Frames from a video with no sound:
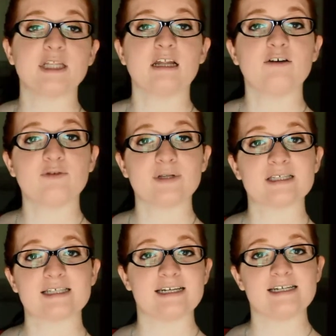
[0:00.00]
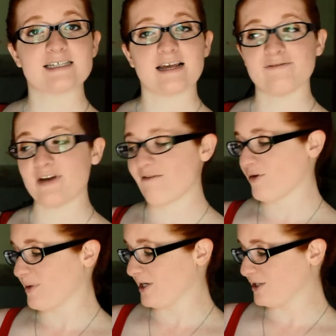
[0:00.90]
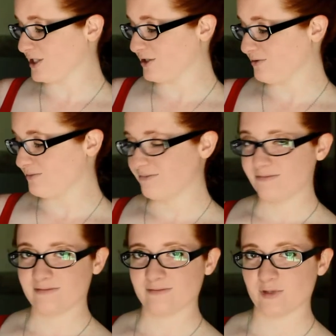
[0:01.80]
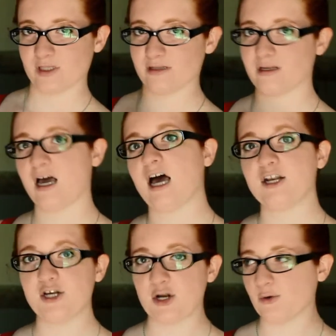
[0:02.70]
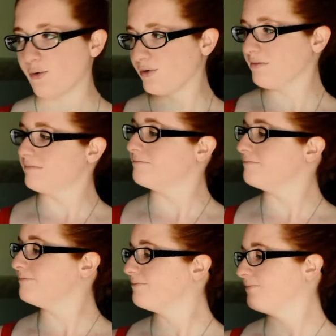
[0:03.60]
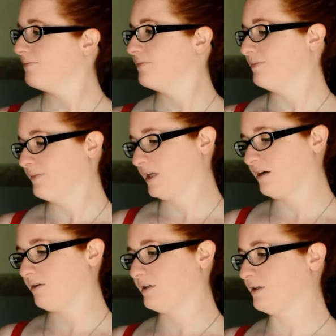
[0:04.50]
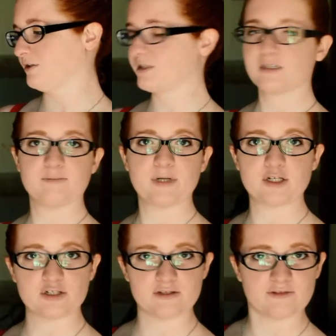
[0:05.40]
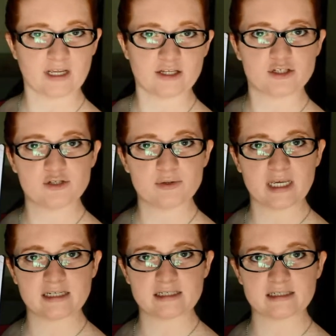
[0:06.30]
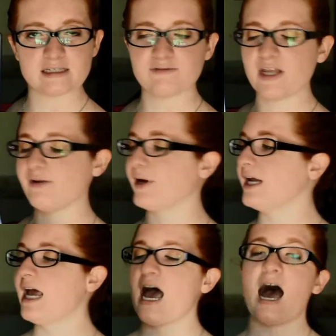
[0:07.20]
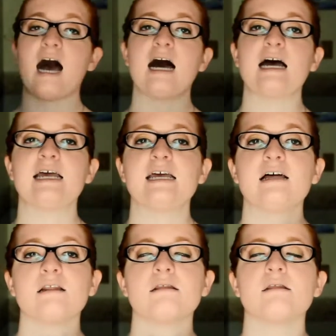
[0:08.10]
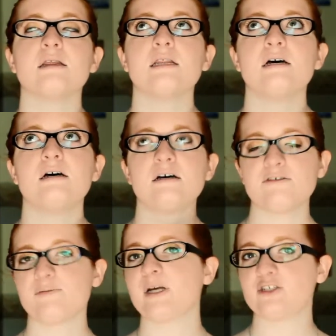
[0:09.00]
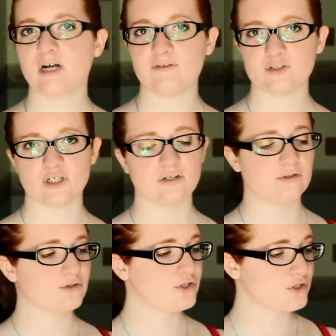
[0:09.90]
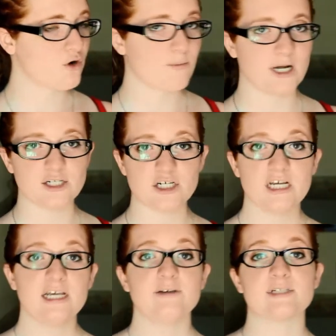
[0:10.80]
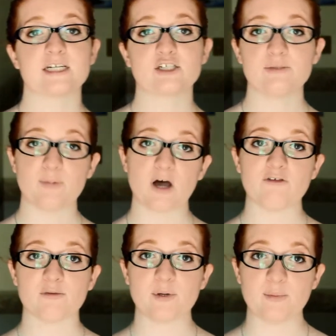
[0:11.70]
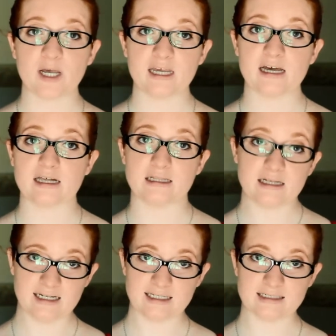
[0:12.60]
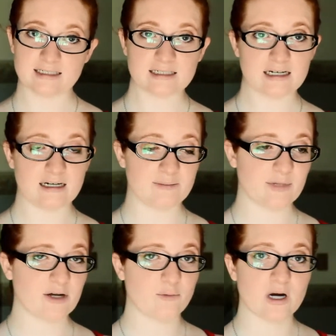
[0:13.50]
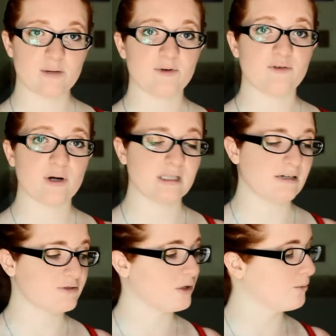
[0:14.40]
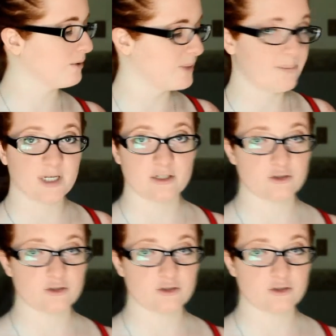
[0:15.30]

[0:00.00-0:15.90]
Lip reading: love with cities I've never been to." Unknown. And then there's pictures of like a suitcase and stuff. Anyway, I love my travel journal so much. It was actually bought for me by a client at work before I left on one of my big